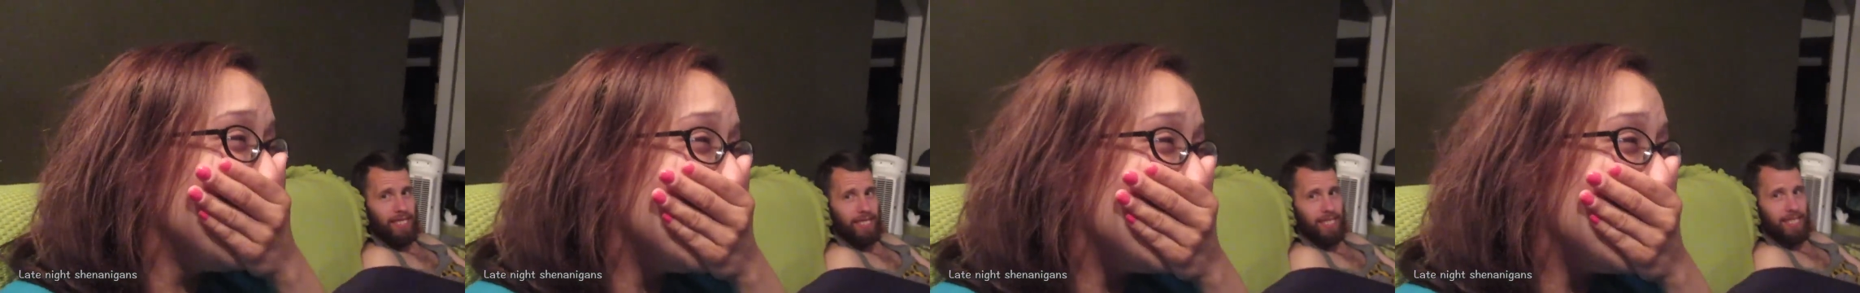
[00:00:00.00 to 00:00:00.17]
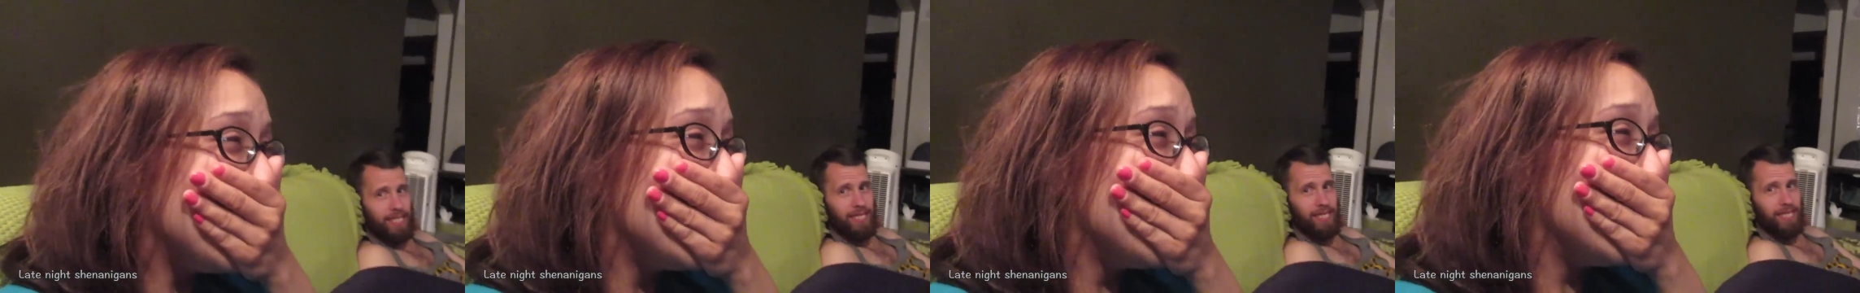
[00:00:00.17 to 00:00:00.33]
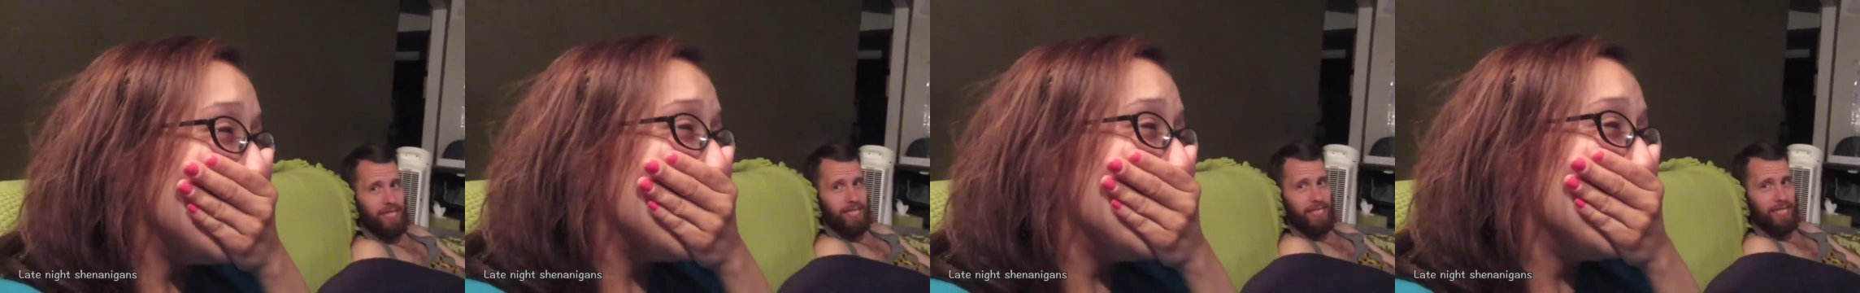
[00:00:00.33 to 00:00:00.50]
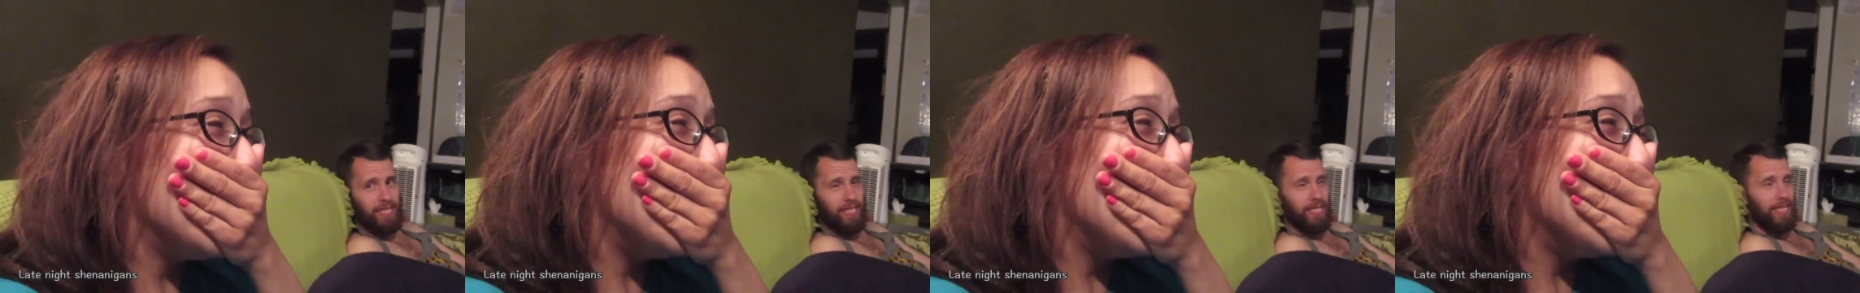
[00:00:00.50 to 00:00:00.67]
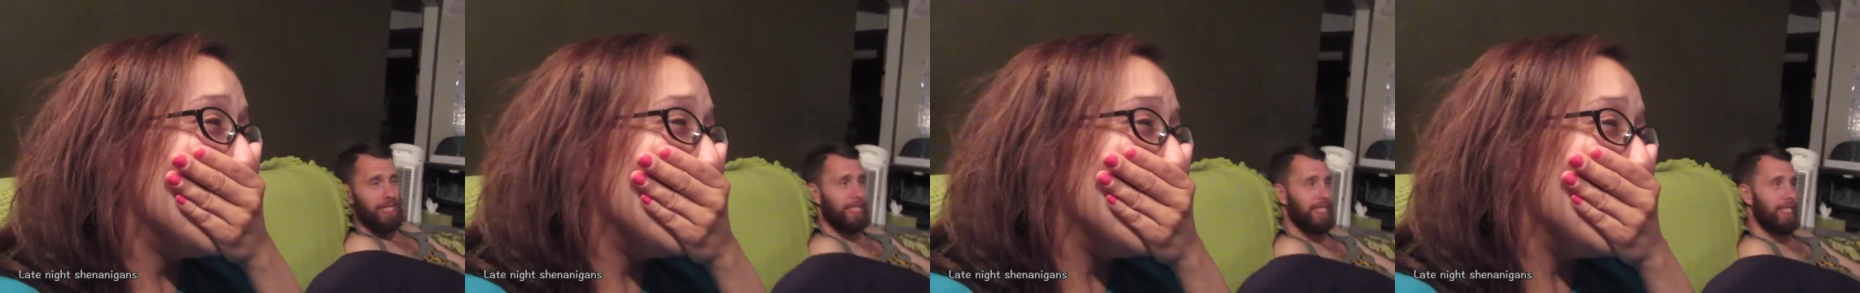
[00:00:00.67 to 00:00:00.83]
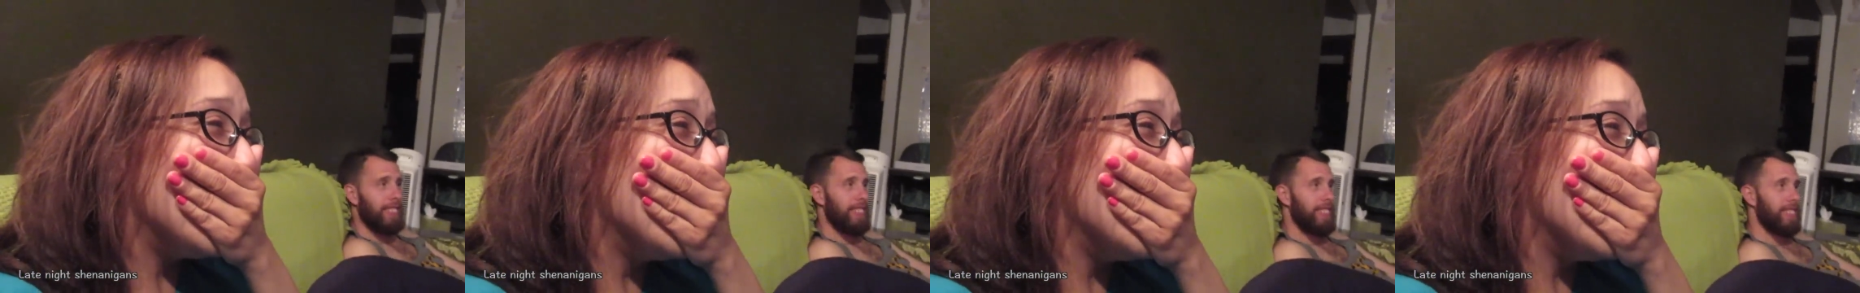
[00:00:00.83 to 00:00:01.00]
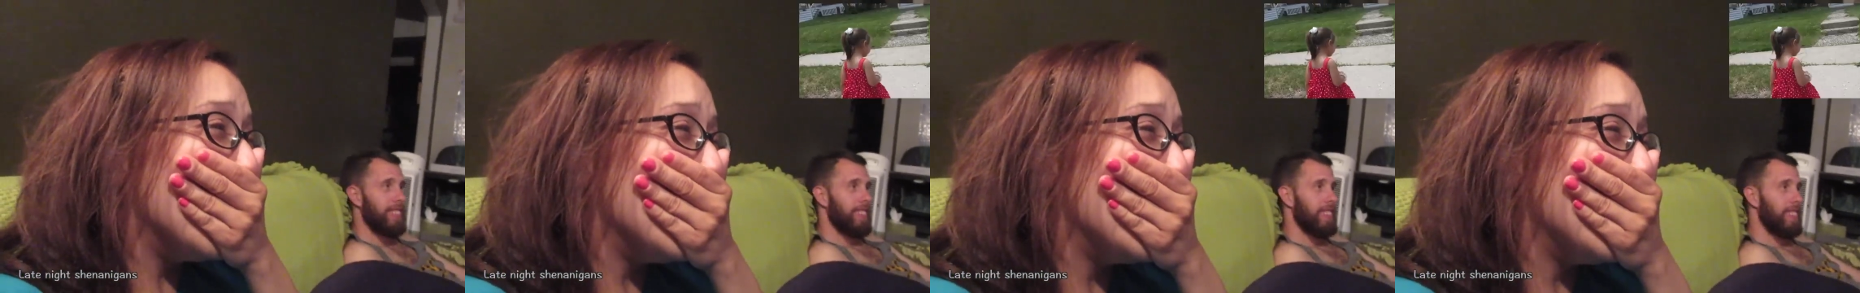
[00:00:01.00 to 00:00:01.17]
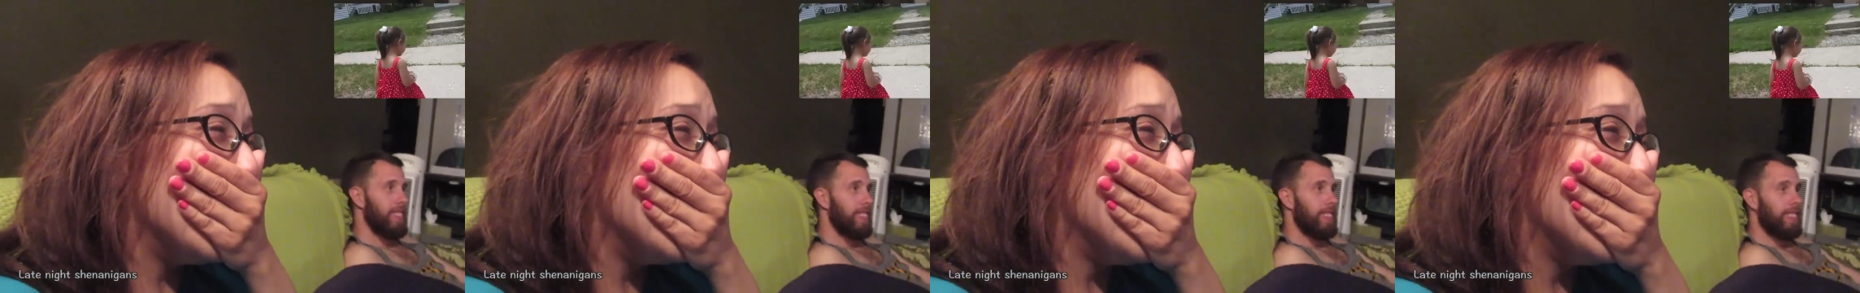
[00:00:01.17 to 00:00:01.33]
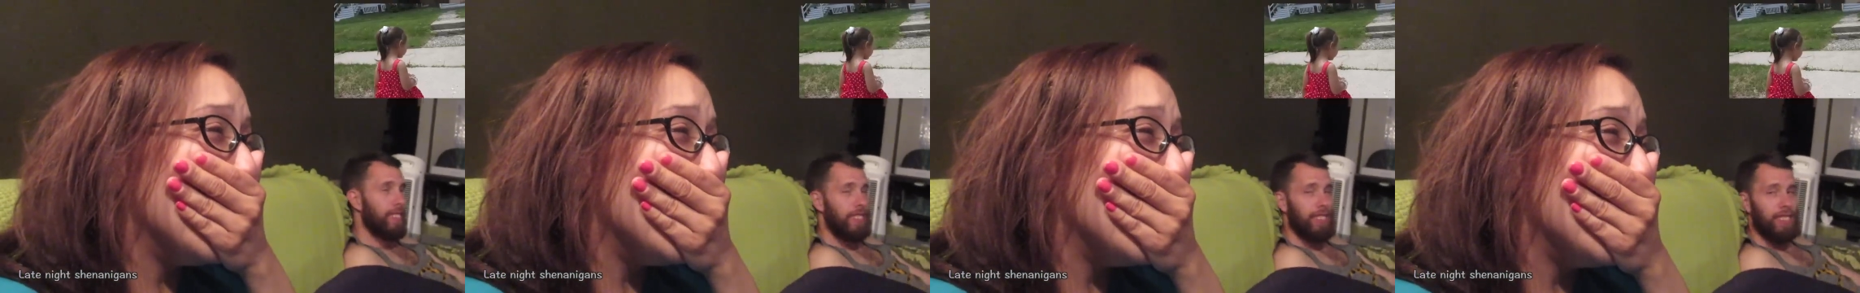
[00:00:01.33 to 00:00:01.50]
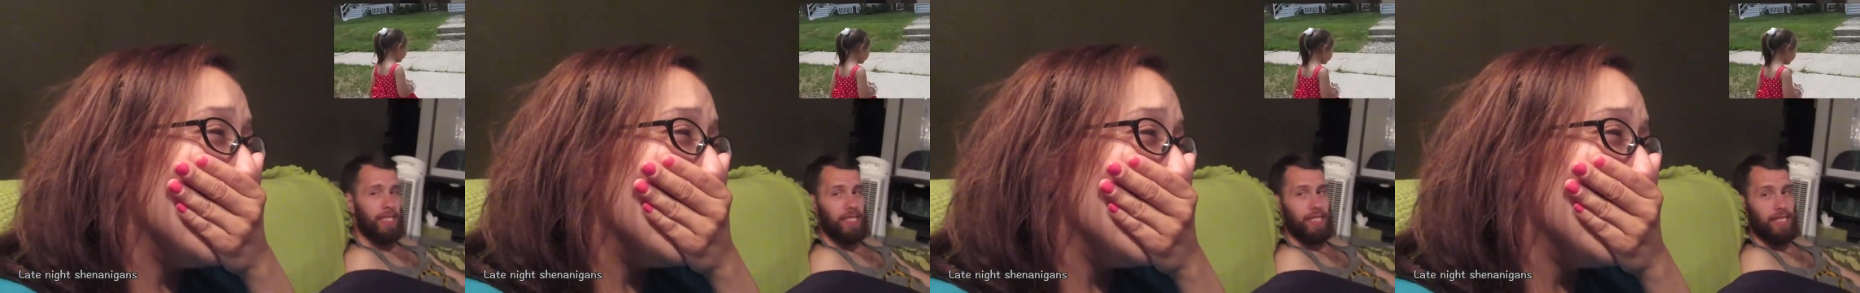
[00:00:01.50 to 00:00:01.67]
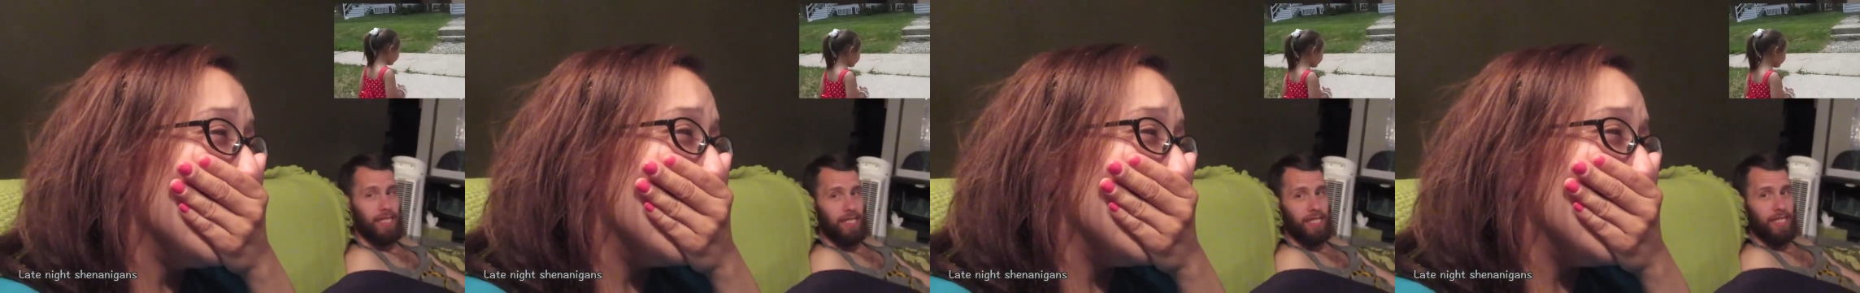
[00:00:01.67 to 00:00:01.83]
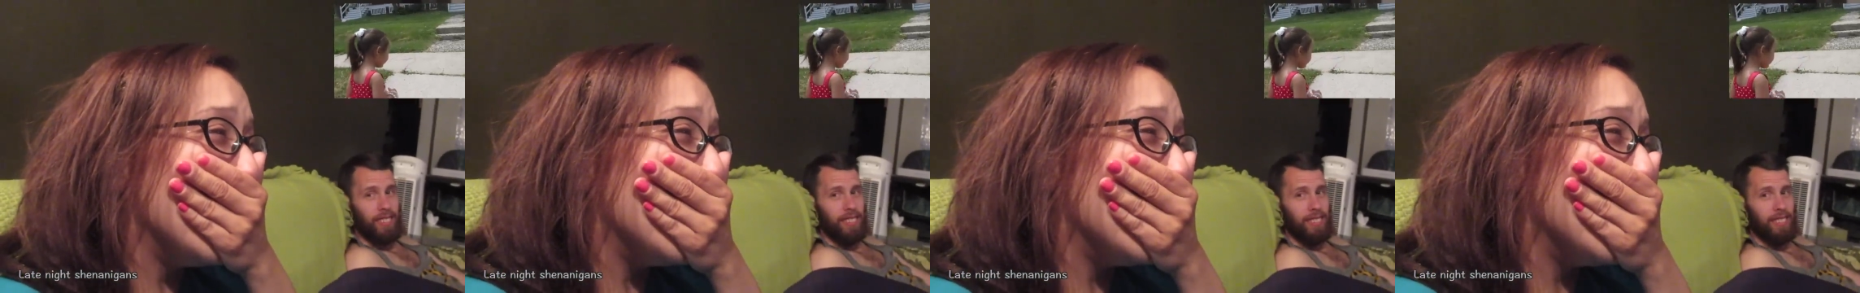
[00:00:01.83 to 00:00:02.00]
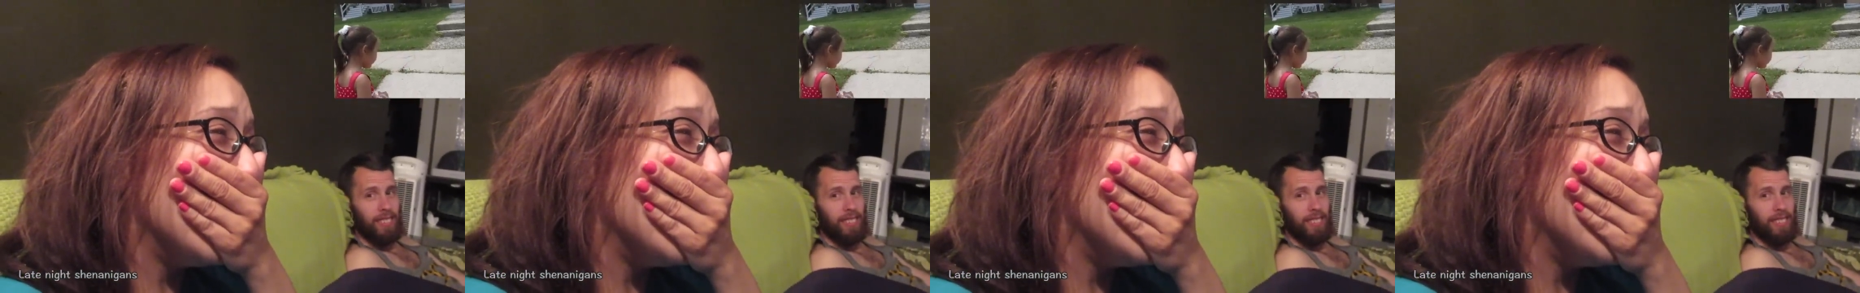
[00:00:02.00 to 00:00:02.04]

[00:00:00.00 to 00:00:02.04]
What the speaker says: Nothing is said.